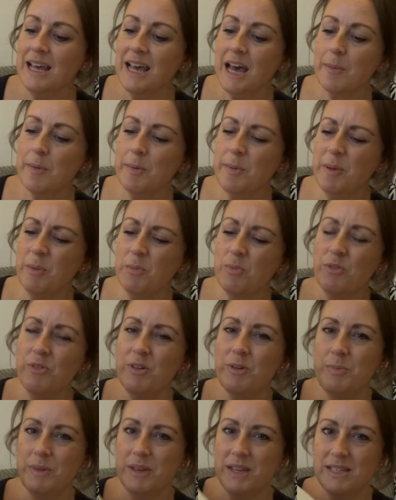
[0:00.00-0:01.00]
I'm a bit
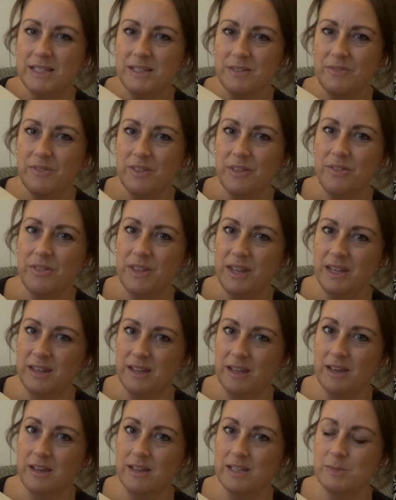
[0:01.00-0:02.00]
worried because of the
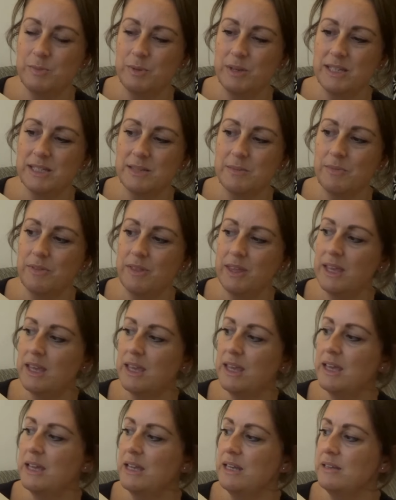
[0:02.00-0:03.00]
thinness, because I'm
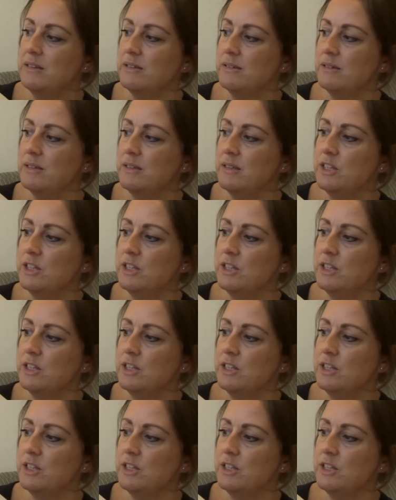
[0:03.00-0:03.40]
thinking,